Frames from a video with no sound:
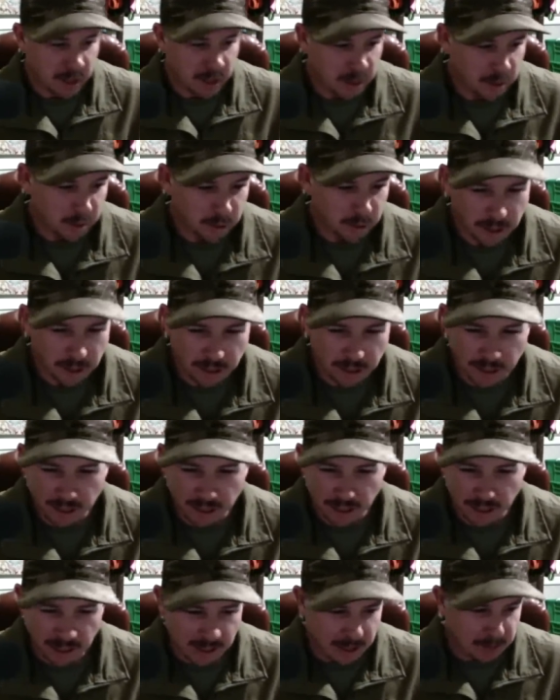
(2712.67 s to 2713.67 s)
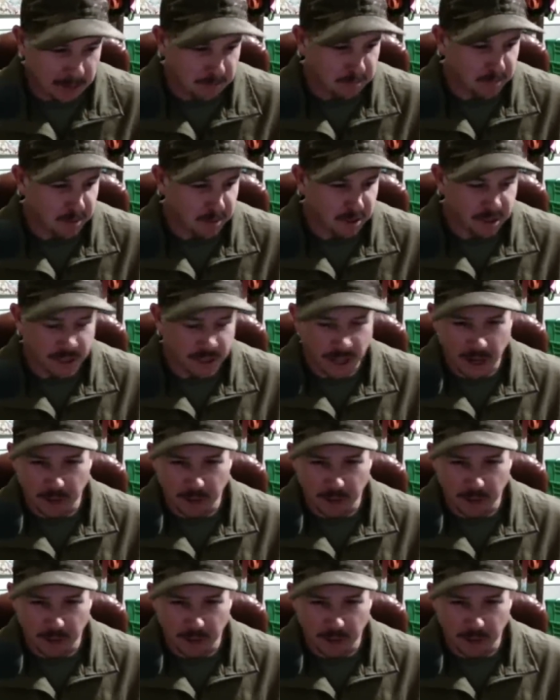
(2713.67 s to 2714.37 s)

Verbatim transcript: We're going to um, stop